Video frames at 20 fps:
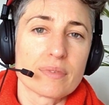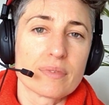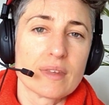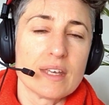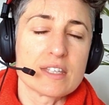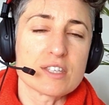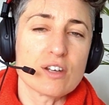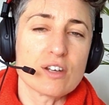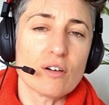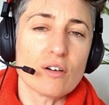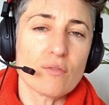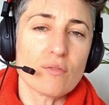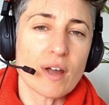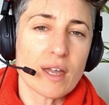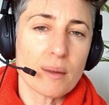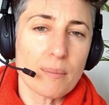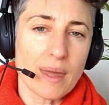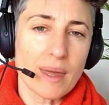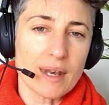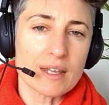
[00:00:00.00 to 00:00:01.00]
It's not
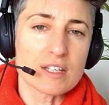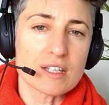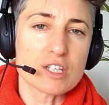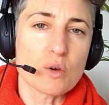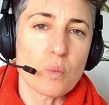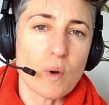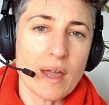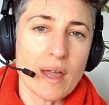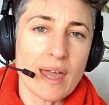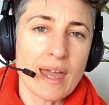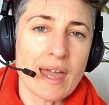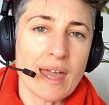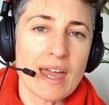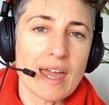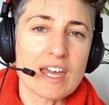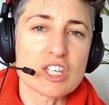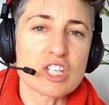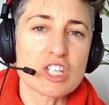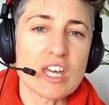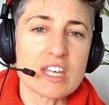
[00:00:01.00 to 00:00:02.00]
recommended to wear a
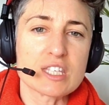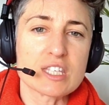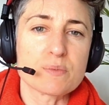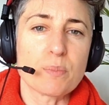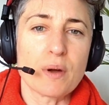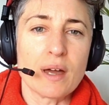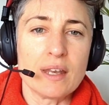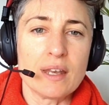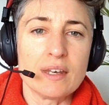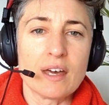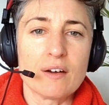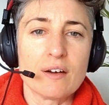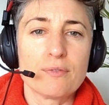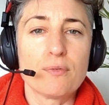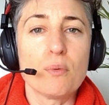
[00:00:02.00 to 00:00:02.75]
chest binder